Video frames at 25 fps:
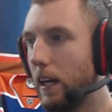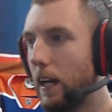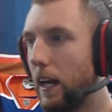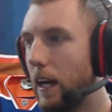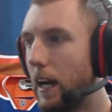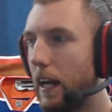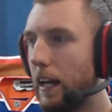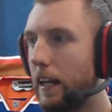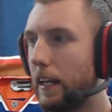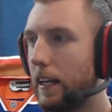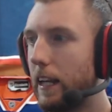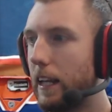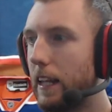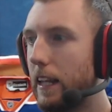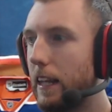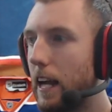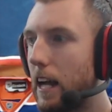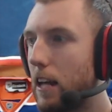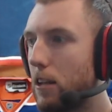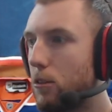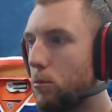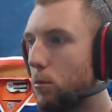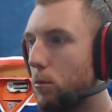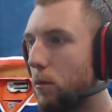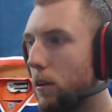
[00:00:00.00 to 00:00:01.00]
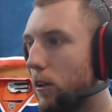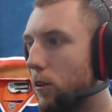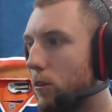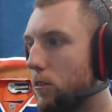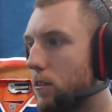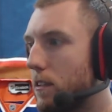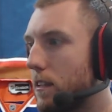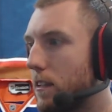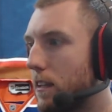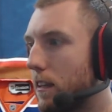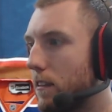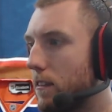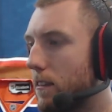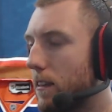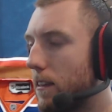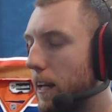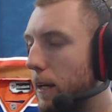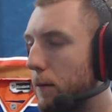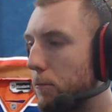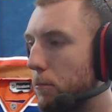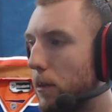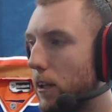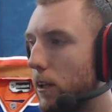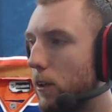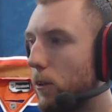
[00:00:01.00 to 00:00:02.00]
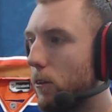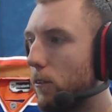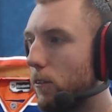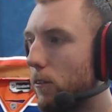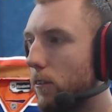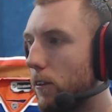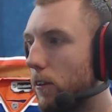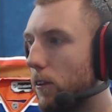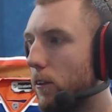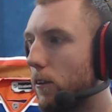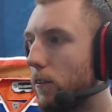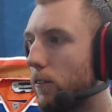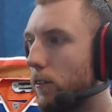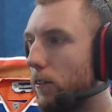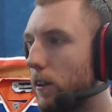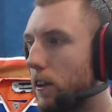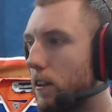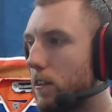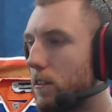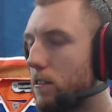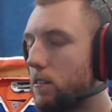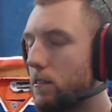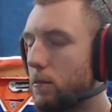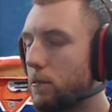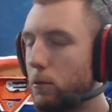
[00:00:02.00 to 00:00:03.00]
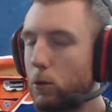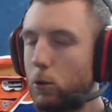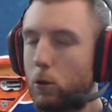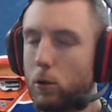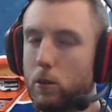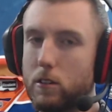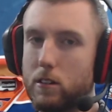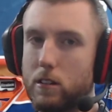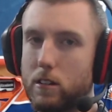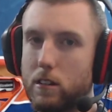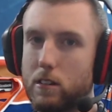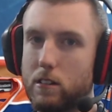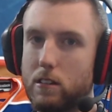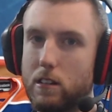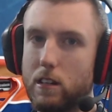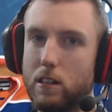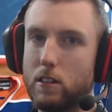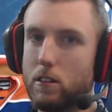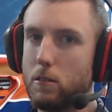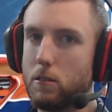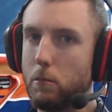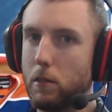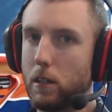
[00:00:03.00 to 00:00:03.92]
And again, that's one of those things, let it play over the course of the season,